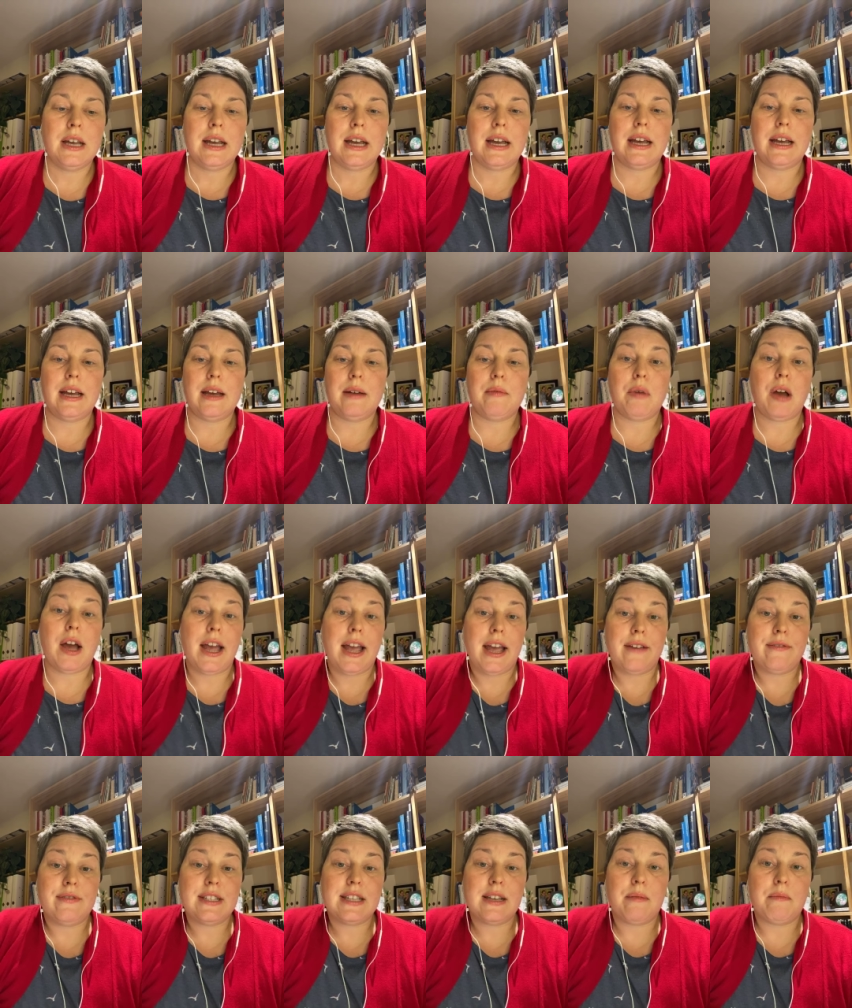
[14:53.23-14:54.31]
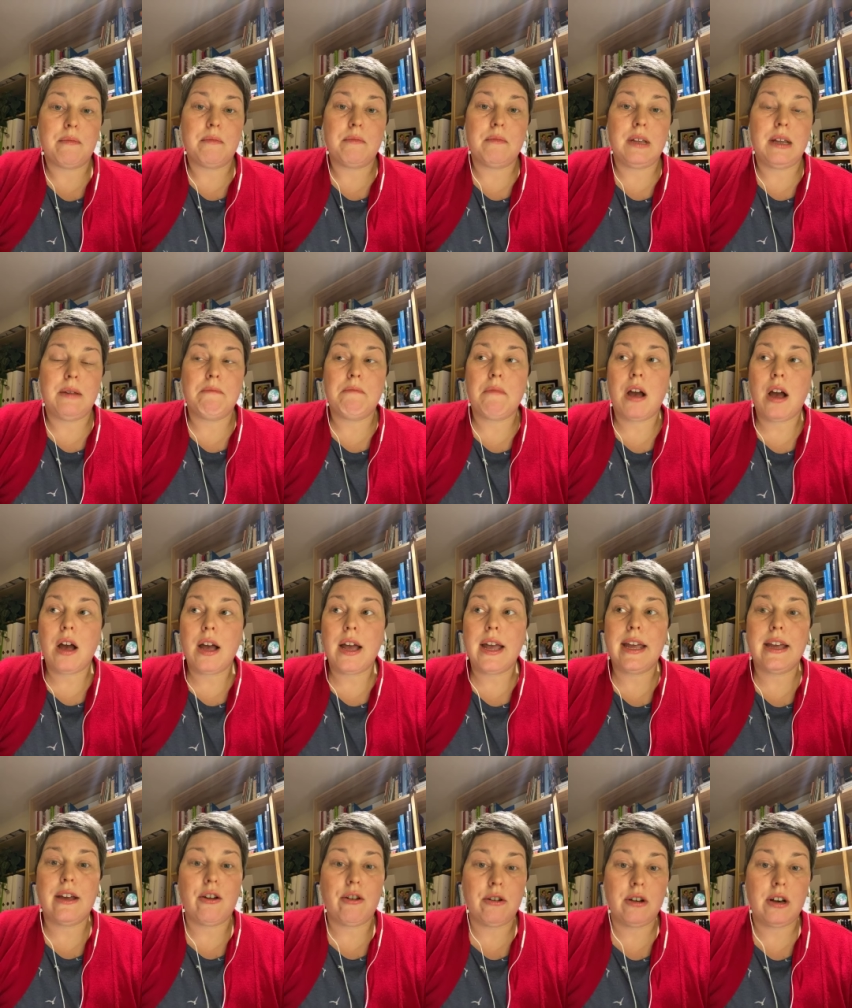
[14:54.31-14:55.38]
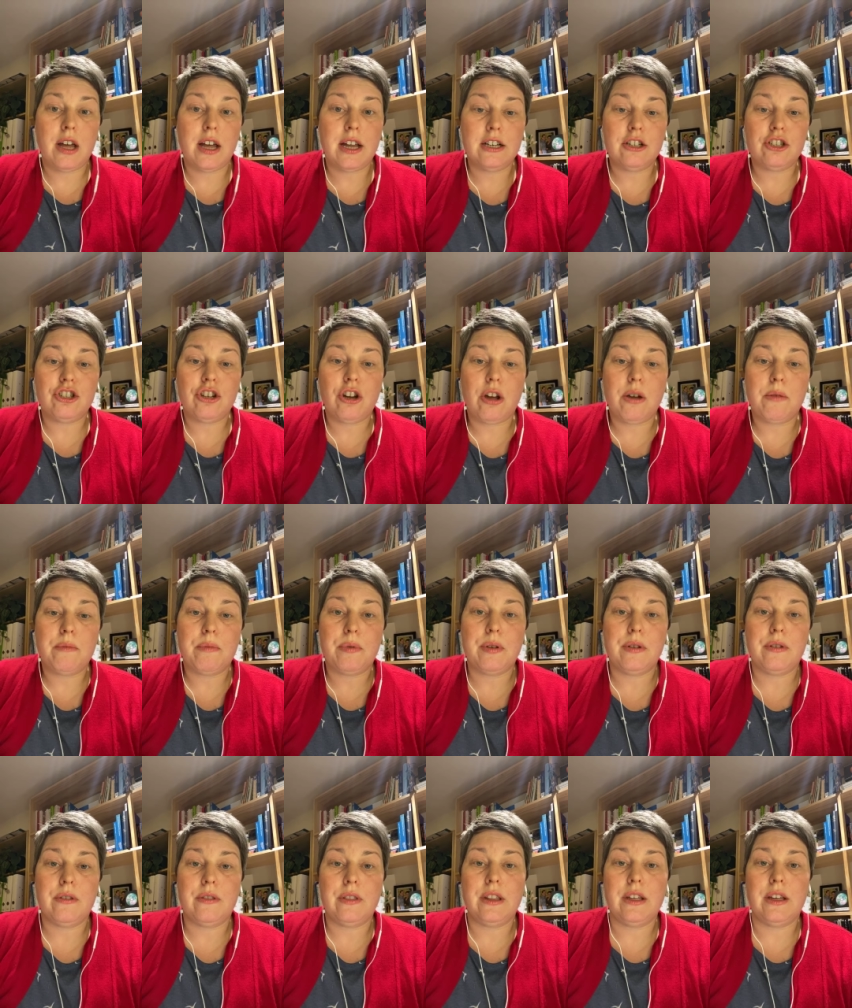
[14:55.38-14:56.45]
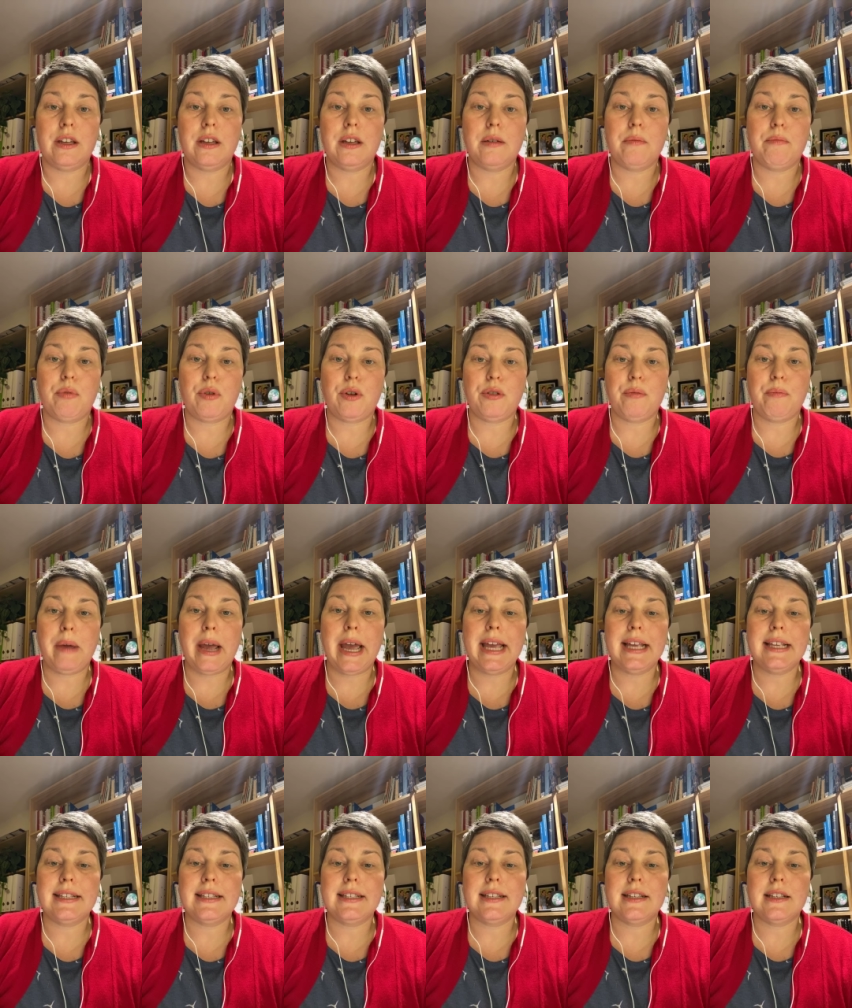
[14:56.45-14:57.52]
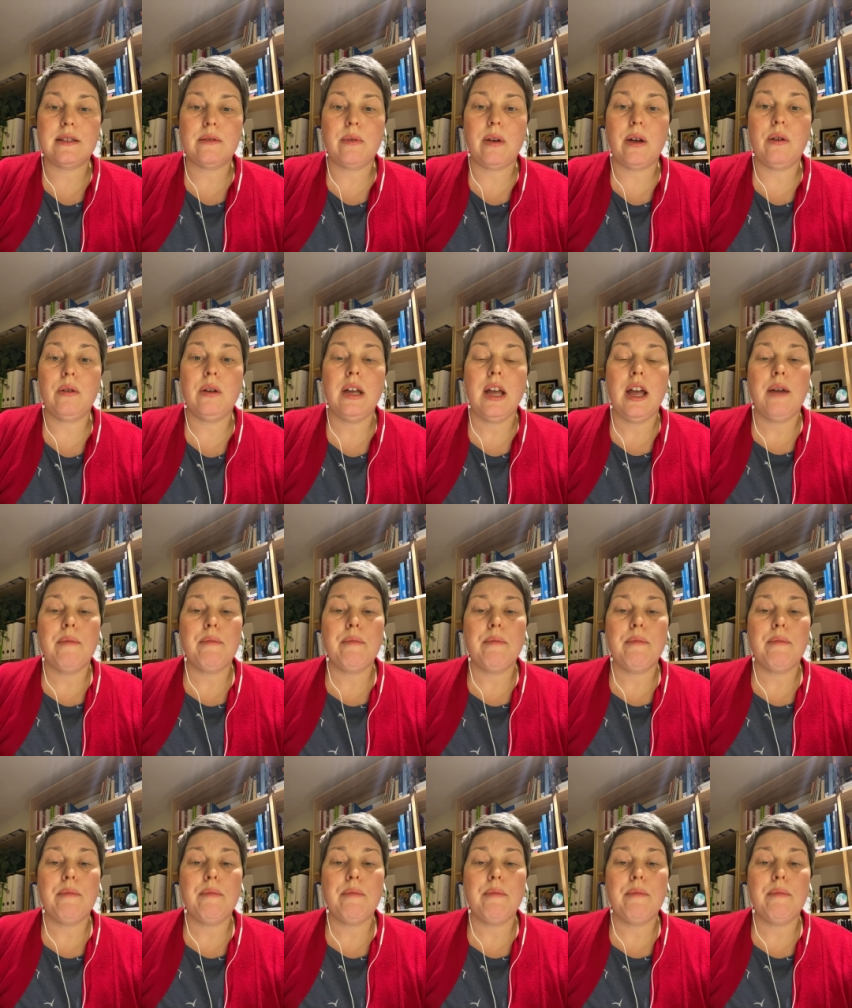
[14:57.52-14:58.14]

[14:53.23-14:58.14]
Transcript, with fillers: Um, I have some in my online shop, the broth paste as well.